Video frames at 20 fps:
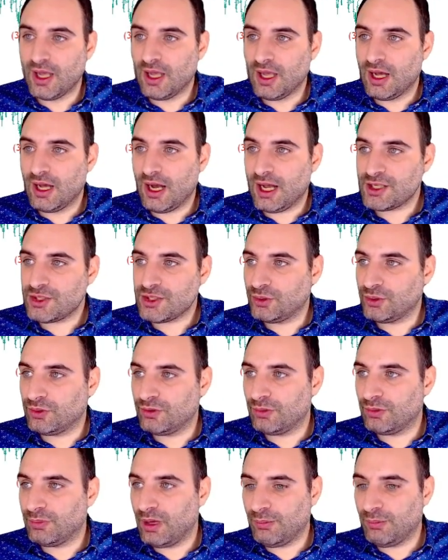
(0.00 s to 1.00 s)
As you
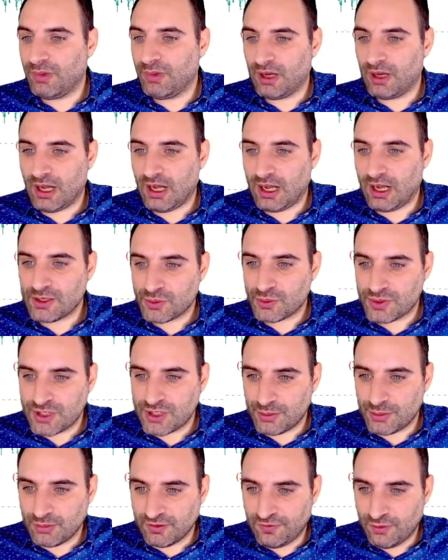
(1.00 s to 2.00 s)
remember, as we said
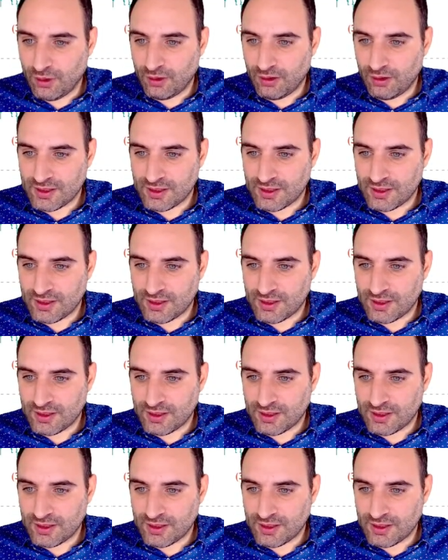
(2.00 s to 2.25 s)
before,